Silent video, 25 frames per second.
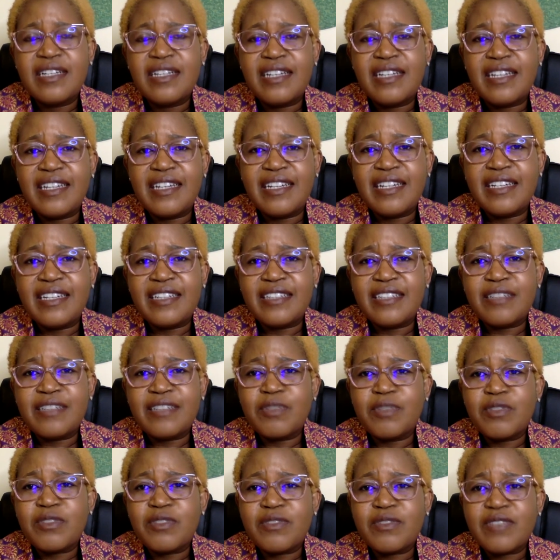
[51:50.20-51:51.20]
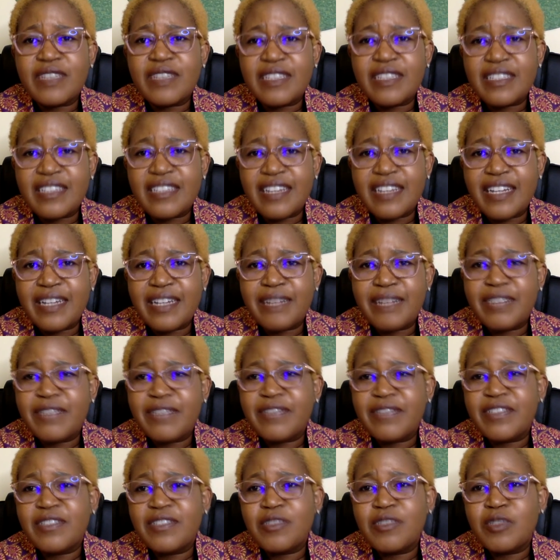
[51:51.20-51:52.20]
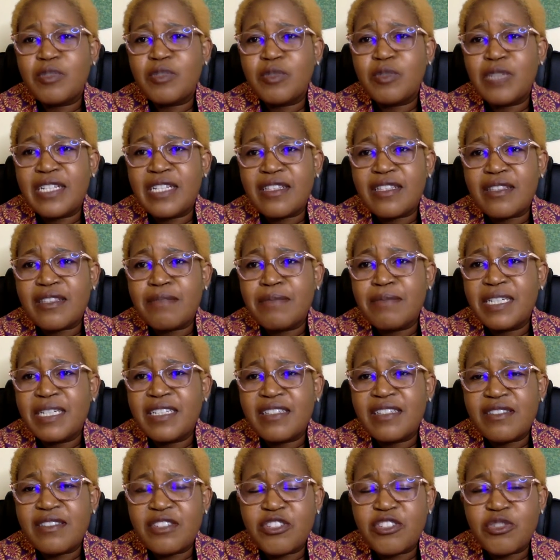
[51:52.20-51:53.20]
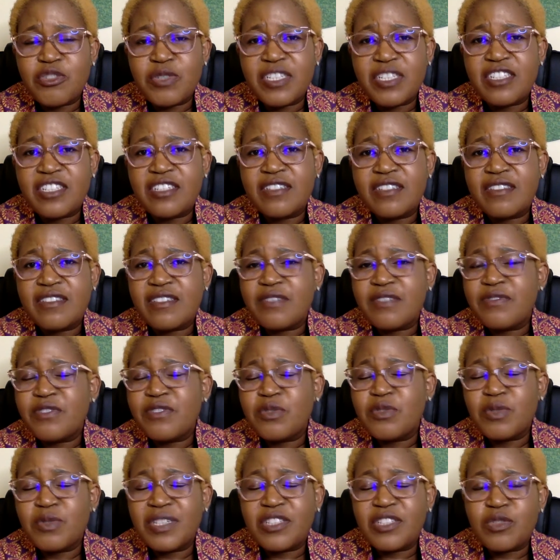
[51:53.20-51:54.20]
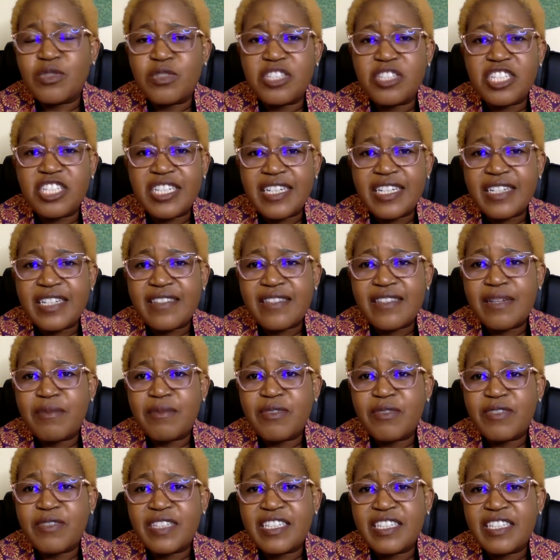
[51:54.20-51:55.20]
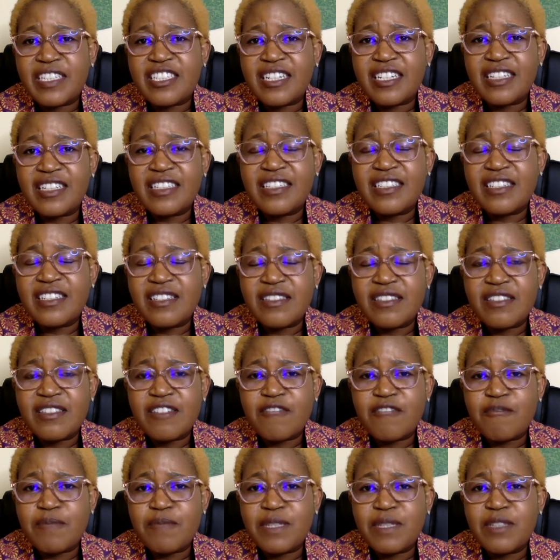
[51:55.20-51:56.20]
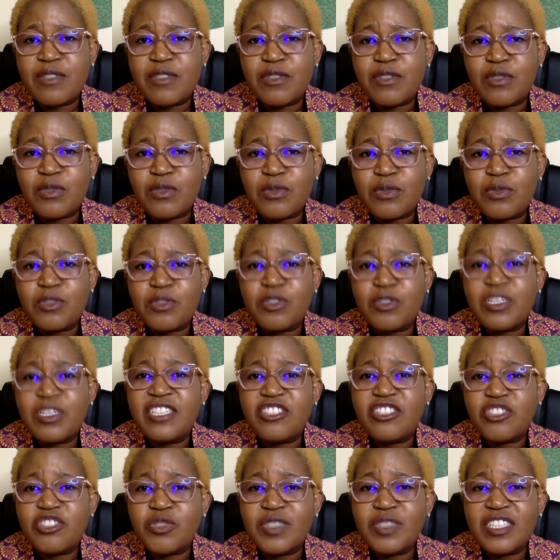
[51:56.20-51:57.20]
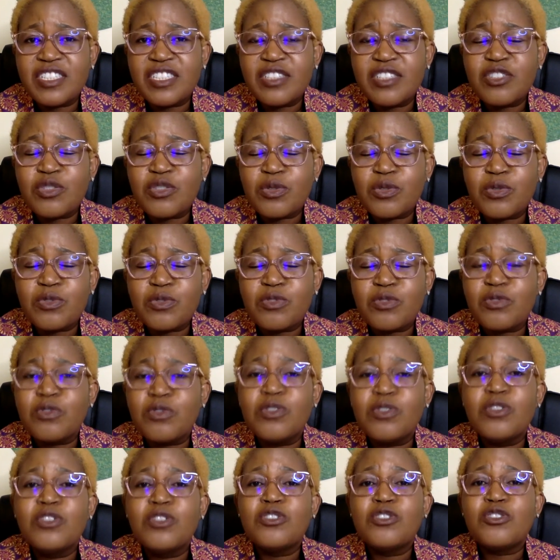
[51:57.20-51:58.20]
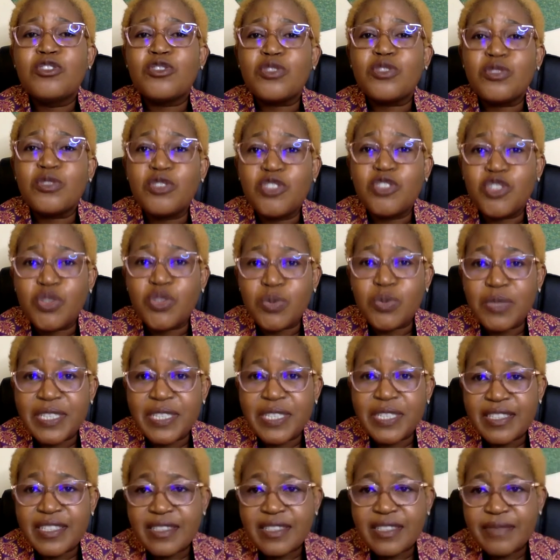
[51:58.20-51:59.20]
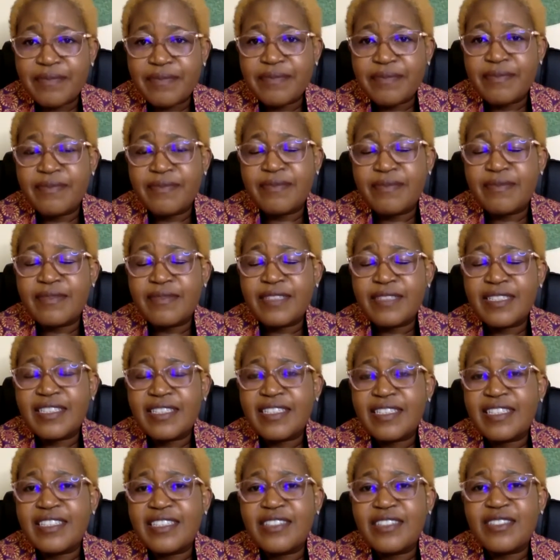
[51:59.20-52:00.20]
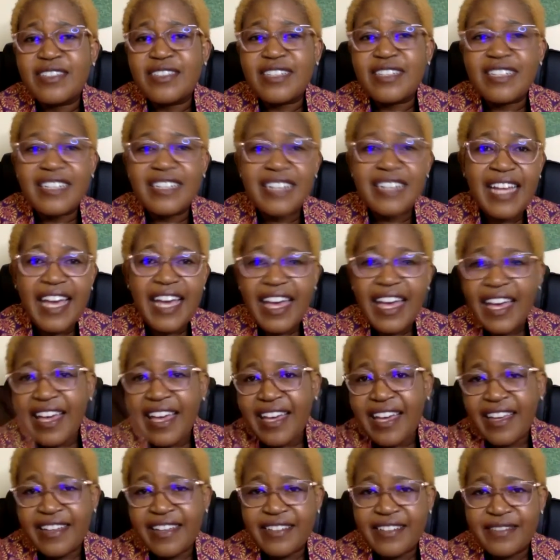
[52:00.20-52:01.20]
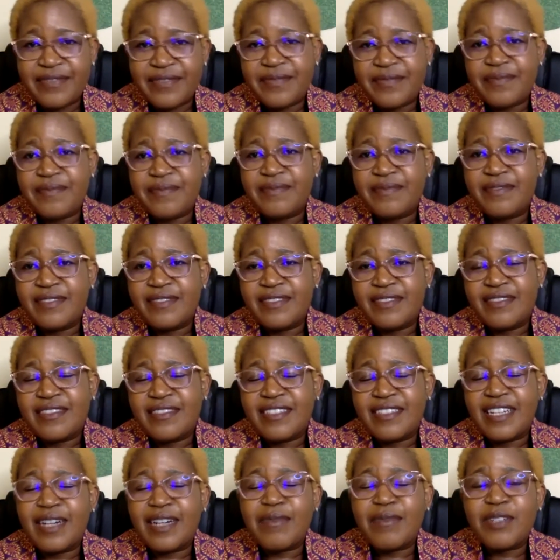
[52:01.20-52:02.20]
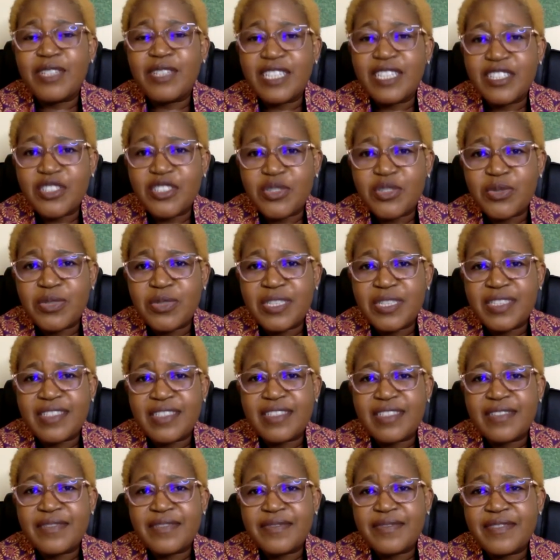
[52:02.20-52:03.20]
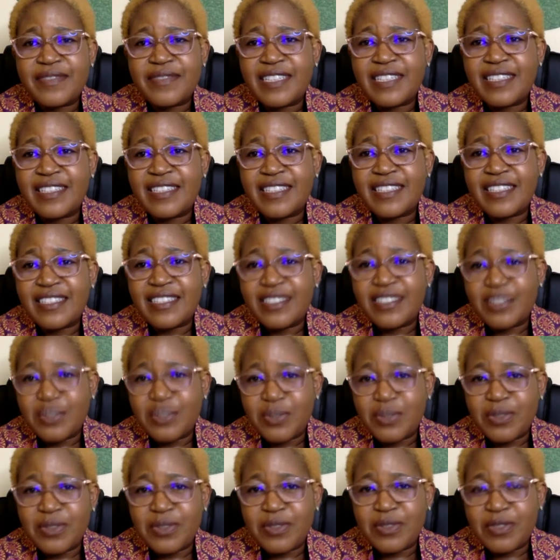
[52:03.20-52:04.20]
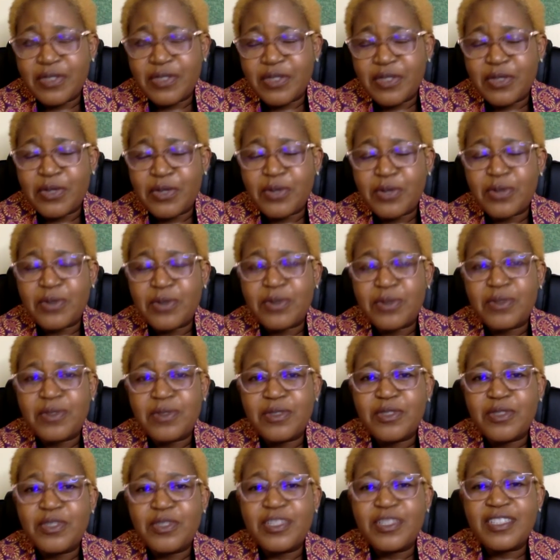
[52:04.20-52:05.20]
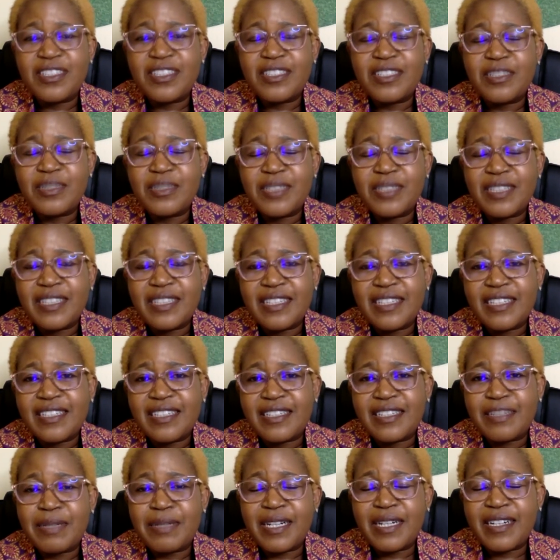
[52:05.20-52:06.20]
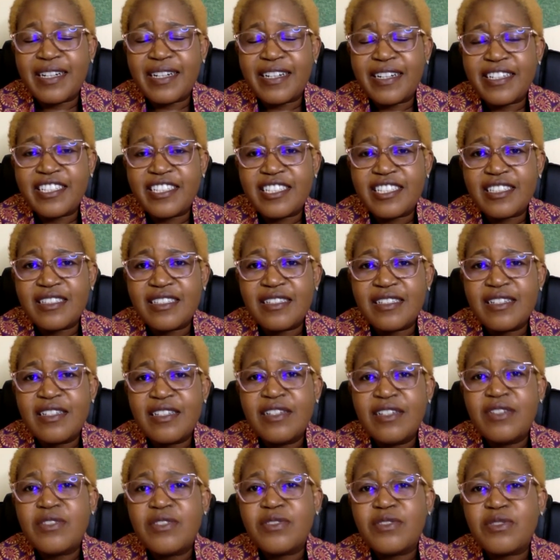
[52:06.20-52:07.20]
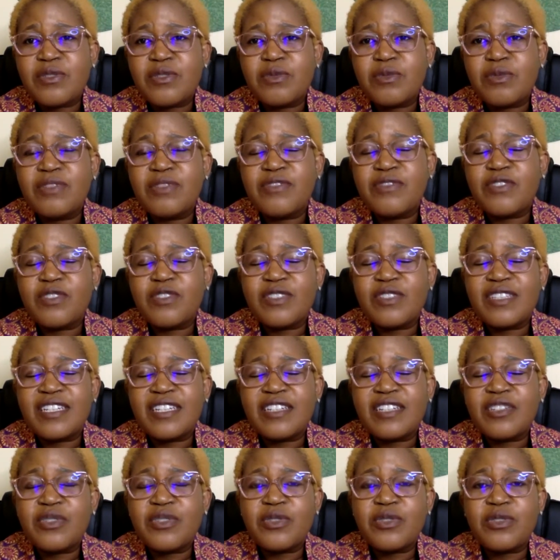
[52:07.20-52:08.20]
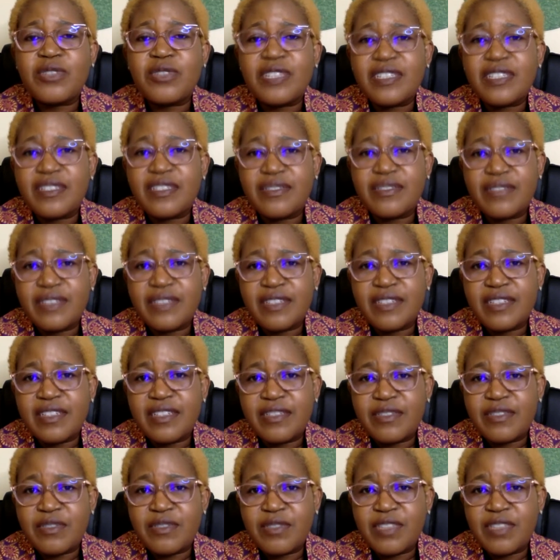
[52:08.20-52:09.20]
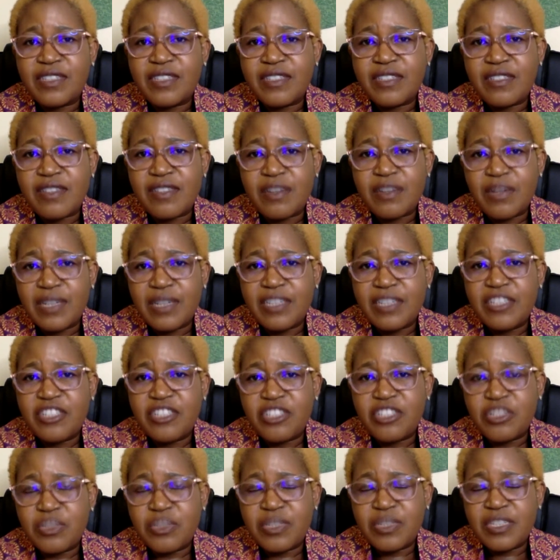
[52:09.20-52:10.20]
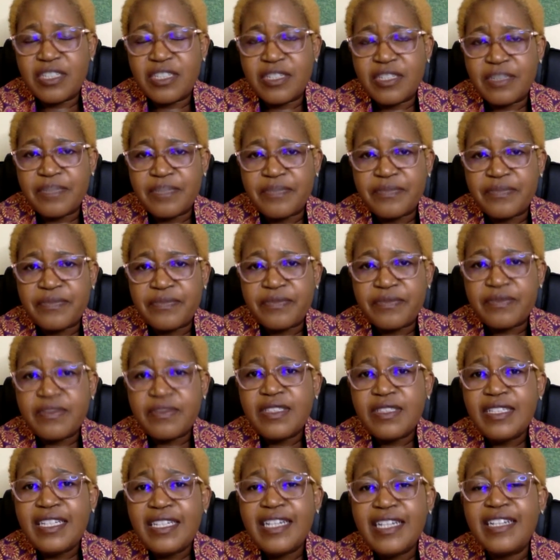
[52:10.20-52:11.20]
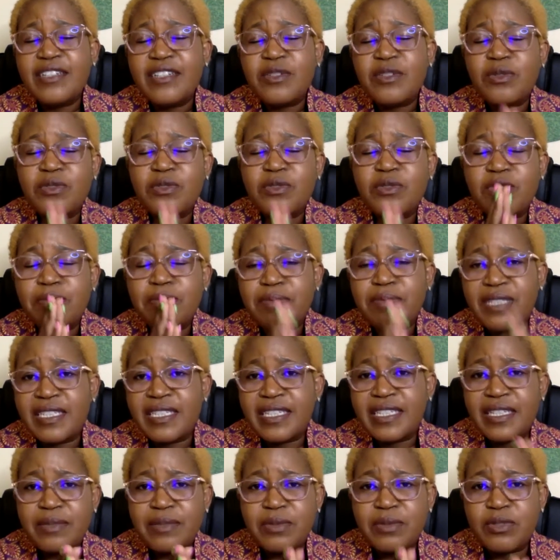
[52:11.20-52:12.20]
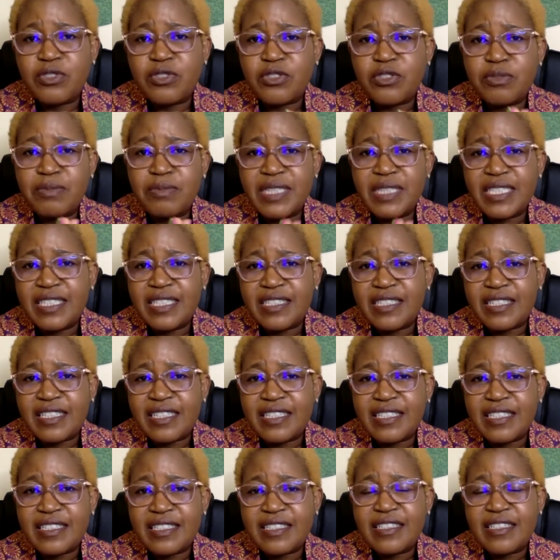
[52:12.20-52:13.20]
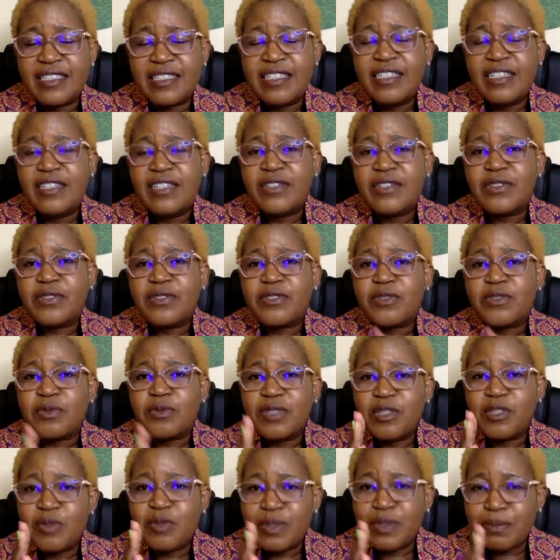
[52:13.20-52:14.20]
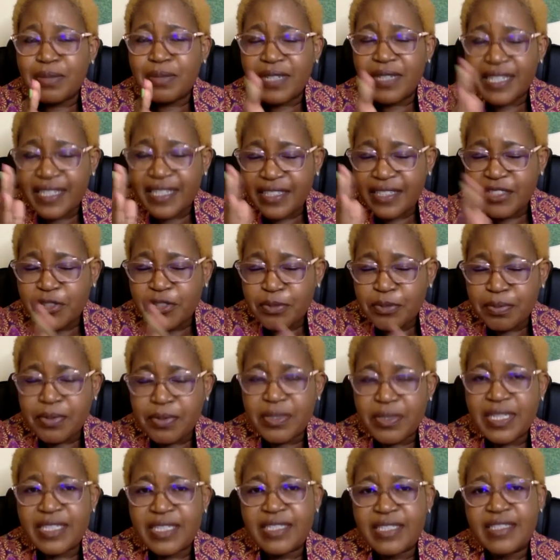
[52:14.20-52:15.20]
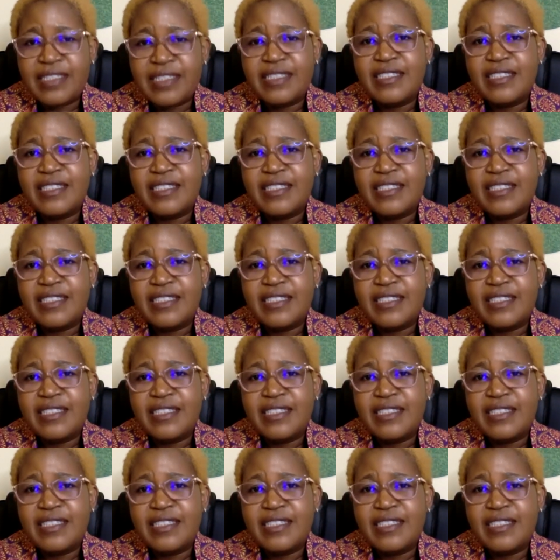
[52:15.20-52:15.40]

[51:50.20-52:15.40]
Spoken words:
And most of the time, even with many situations, if you were to check some of the challenges you've been through, your intuition told you, don't do it. And you said, nay, I'm gonna do it. And then you deal with the repercussion. So we've got that God-given gift, which is our intuition. And also being able to meditate. Because when we pray, you pray.